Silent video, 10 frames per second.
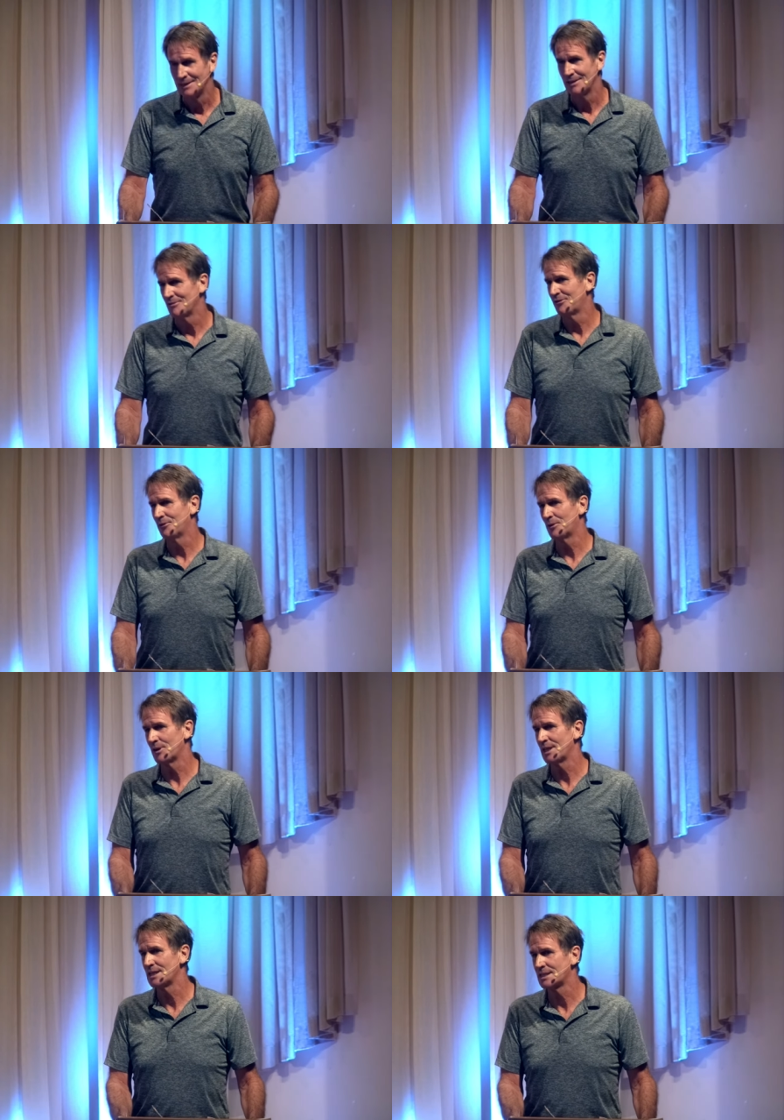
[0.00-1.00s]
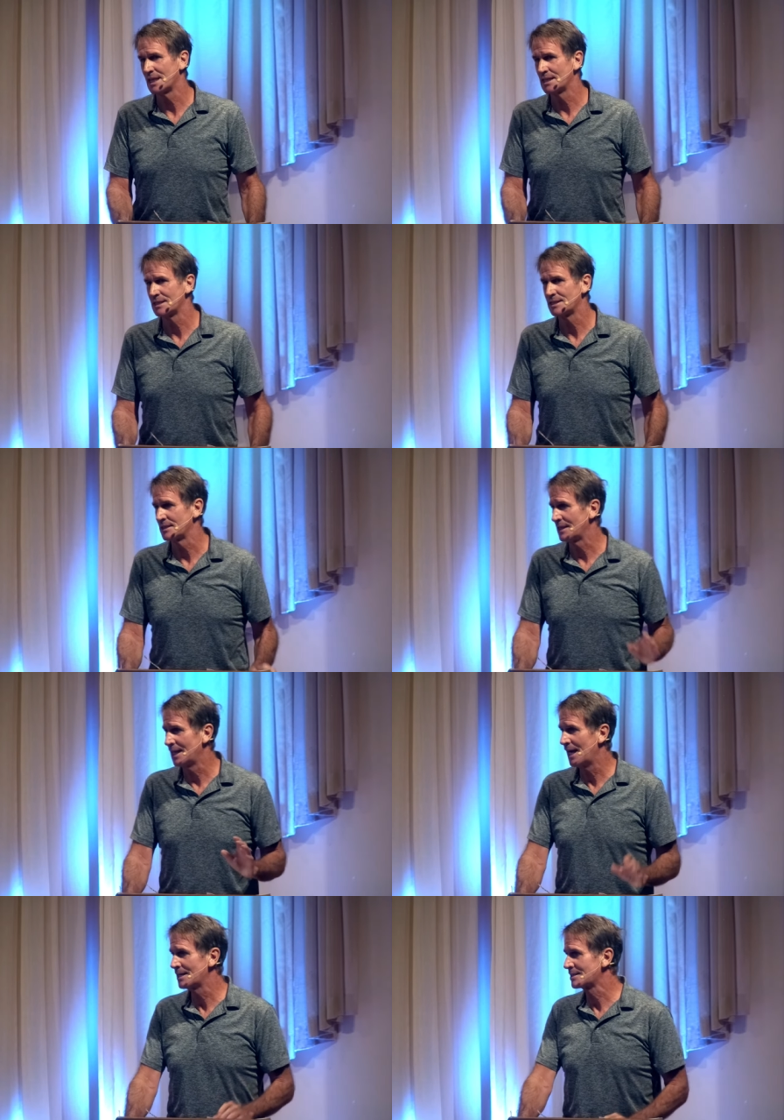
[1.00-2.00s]
And the fourth, he says, the
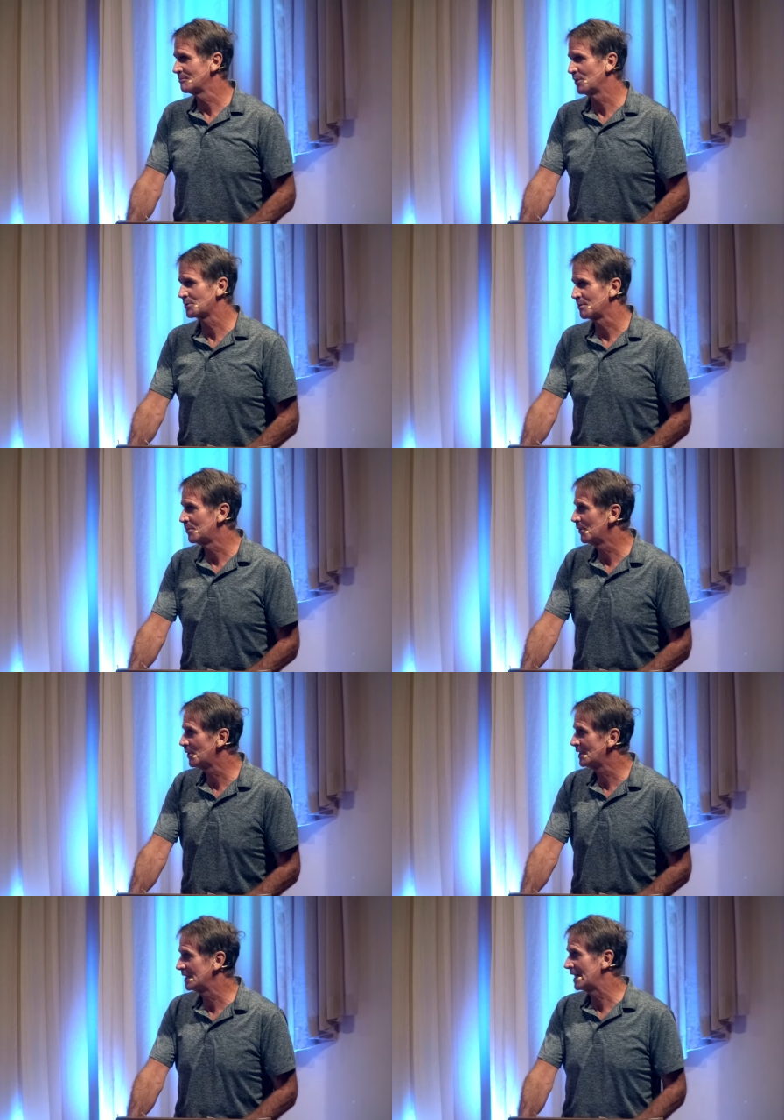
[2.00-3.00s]
last and most important,